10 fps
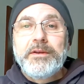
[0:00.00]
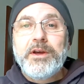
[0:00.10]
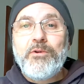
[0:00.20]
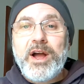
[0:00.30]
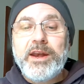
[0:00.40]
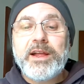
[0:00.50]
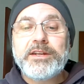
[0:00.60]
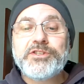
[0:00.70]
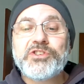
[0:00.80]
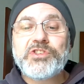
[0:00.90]
Now, why did
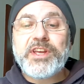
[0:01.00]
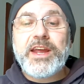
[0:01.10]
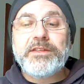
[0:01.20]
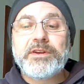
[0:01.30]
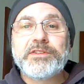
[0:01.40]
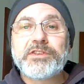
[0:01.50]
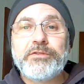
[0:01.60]
I just say that it's